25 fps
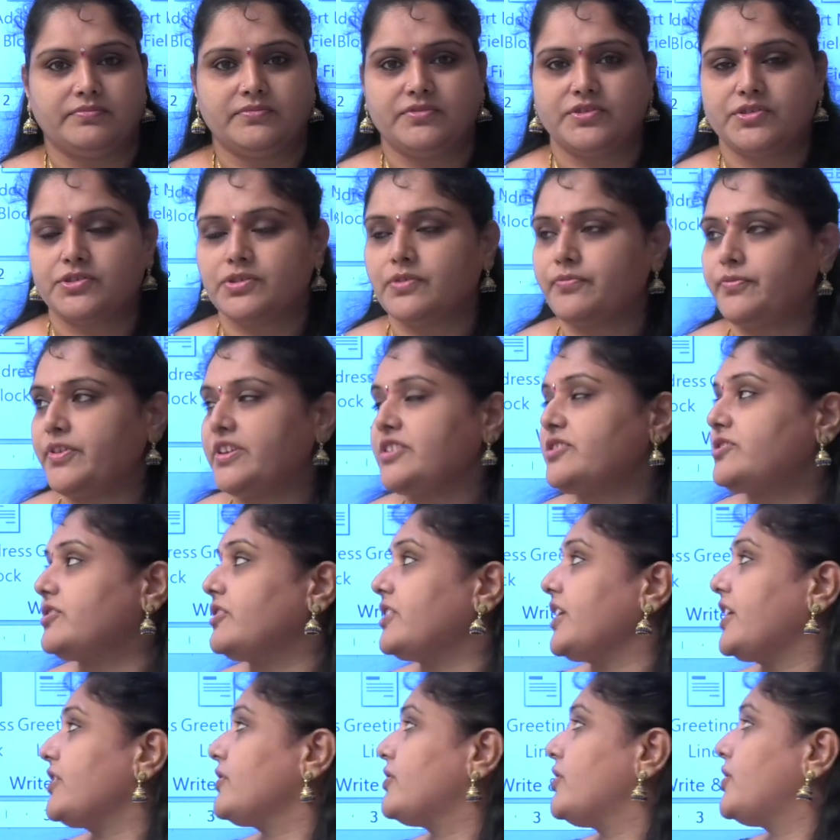So first you
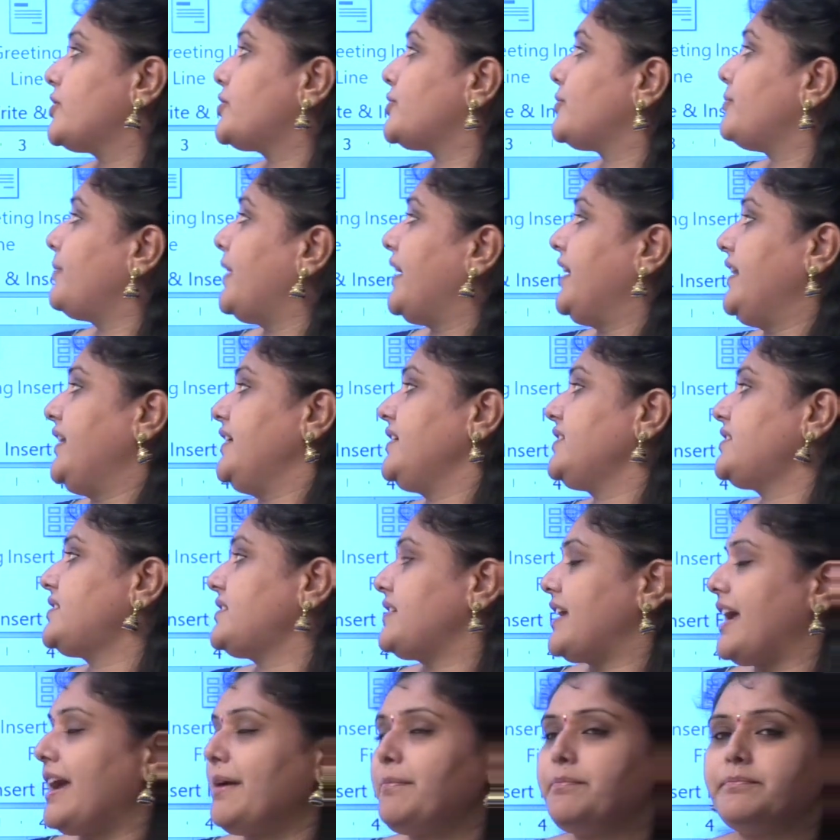can go to mailings
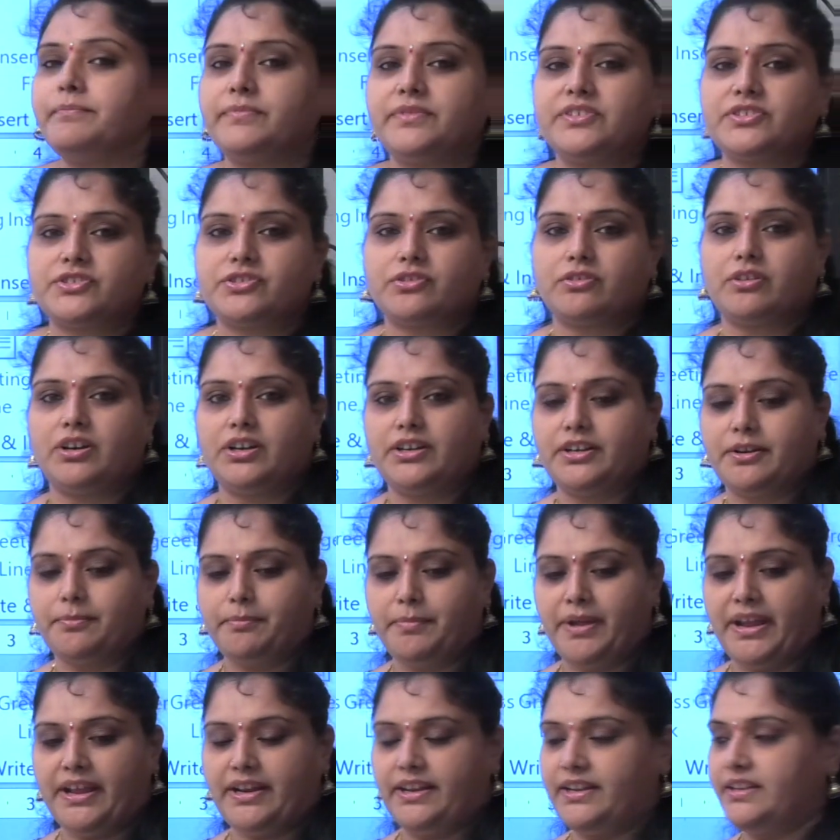tab. So under
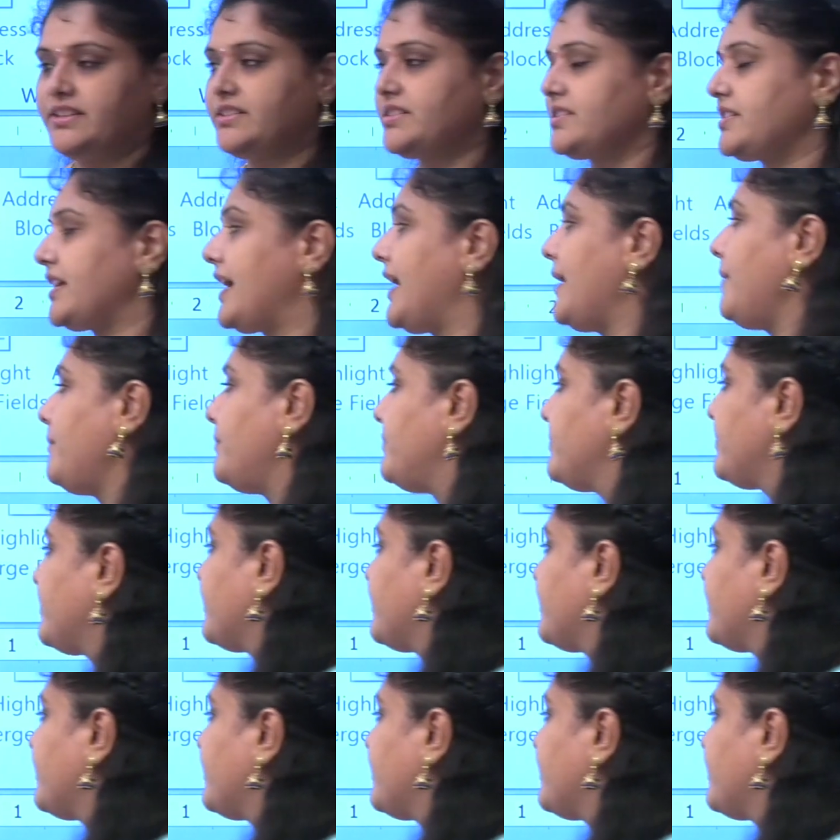mailings tab,